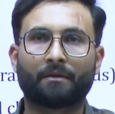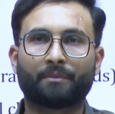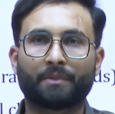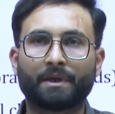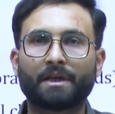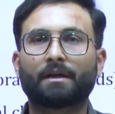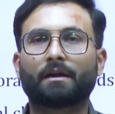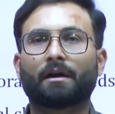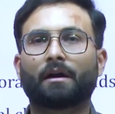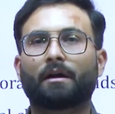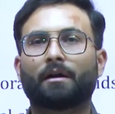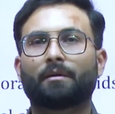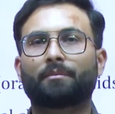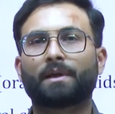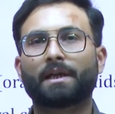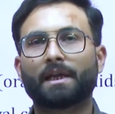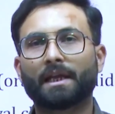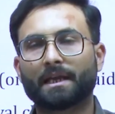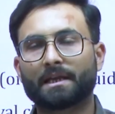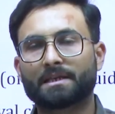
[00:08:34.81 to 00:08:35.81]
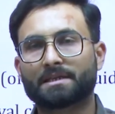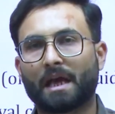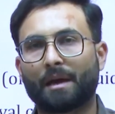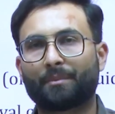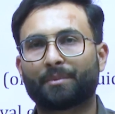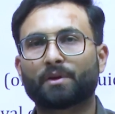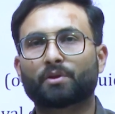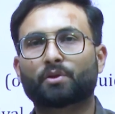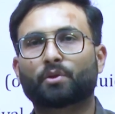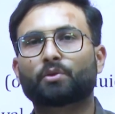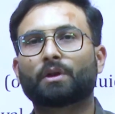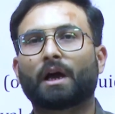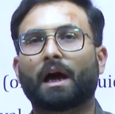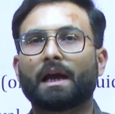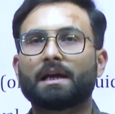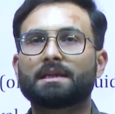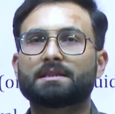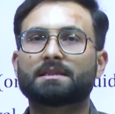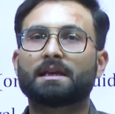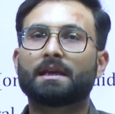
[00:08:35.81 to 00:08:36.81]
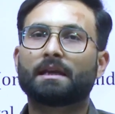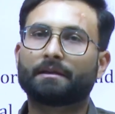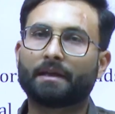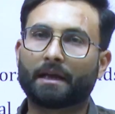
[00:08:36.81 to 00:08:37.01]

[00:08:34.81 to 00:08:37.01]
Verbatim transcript: ble uh, bleeding is happening through the eyes,